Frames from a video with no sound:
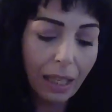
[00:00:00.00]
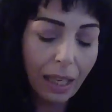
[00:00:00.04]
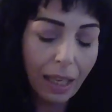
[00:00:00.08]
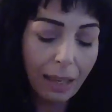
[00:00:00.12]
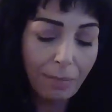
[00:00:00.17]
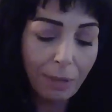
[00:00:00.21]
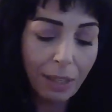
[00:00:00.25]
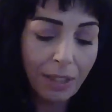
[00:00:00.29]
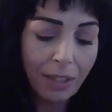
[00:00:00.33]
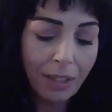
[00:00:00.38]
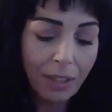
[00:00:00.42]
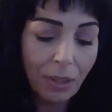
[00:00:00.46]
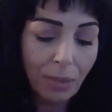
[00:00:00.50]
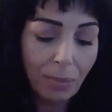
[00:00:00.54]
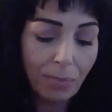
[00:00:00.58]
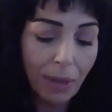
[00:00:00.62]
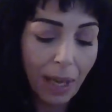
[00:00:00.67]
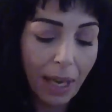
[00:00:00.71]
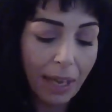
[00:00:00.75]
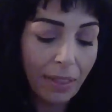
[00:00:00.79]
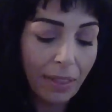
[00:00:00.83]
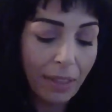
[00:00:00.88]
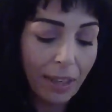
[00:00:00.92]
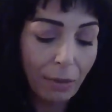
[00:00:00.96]
I mean, this
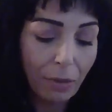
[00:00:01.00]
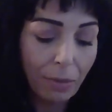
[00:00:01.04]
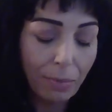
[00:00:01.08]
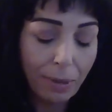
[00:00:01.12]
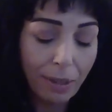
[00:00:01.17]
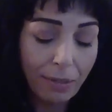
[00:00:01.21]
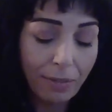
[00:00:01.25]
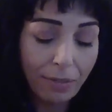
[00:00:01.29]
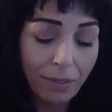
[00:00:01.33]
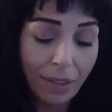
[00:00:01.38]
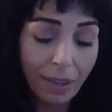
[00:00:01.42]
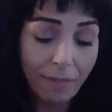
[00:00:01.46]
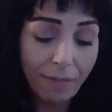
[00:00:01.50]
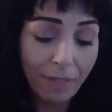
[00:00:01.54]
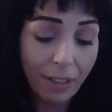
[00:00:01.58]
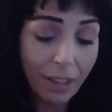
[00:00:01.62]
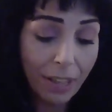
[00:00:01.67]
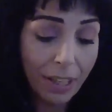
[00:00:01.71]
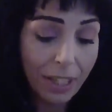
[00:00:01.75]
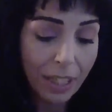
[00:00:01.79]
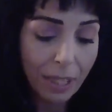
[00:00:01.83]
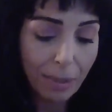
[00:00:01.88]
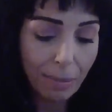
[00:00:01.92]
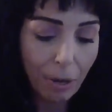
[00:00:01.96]
I think would be for a
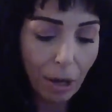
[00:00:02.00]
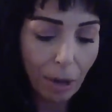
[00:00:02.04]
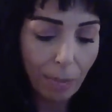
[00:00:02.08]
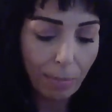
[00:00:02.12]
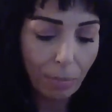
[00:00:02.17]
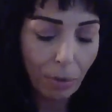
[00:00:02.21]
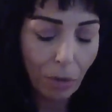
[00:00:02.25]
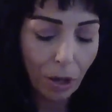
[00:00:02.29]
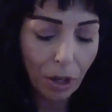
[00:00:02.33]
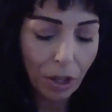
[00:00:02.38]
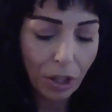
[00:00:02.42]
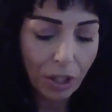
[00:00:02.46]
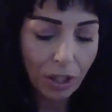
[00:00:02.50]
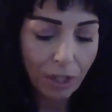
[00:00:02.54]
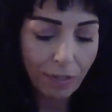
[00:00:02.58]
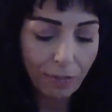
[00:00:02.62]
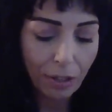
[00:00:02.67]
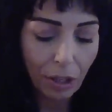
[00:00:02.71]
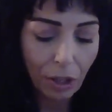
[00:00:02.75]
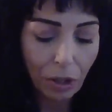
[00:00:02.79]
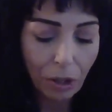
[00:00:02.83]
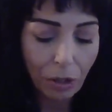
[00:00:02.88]
very small portion of you.